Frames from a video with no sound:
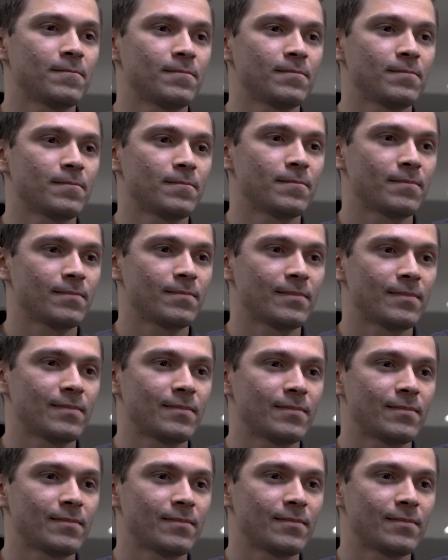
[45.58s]
This lets your
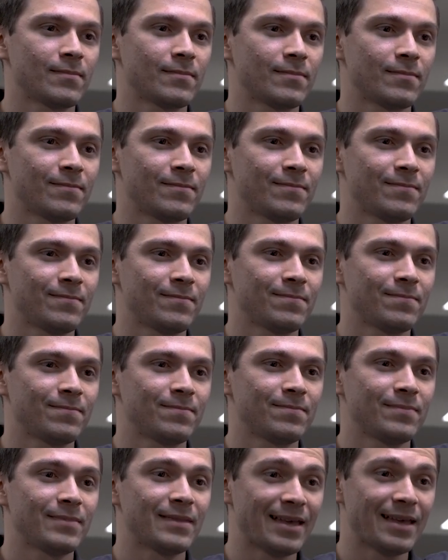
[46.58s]
friends or coworkers know,
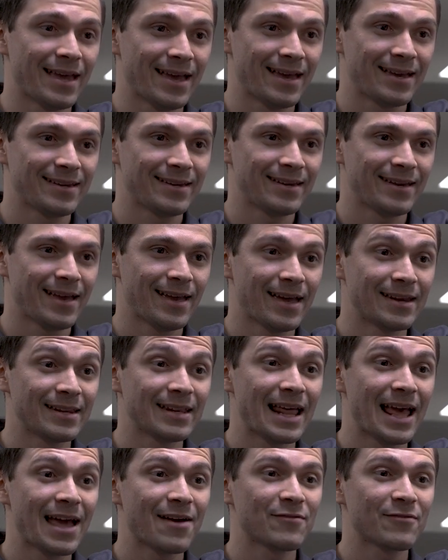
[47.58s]
hey, I need
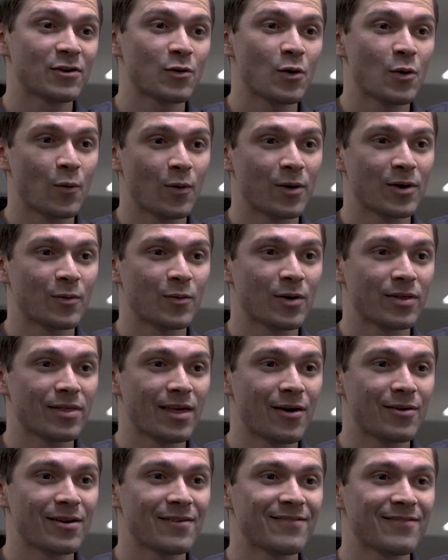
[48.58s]
to have a quick word
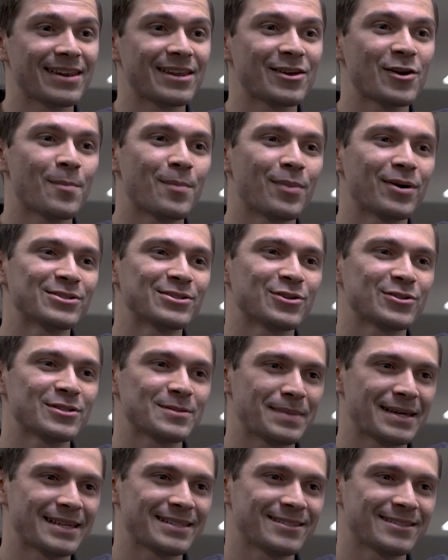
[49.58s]
without invading your personal
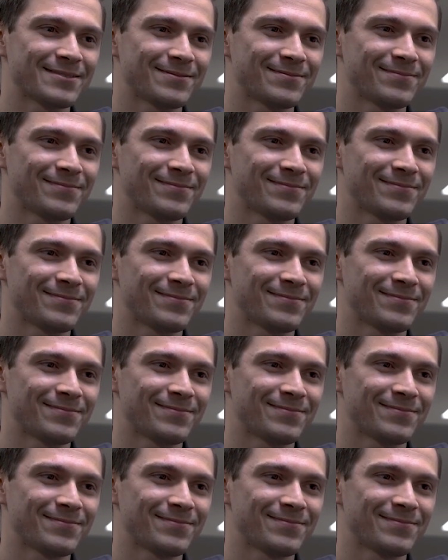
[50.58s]
space.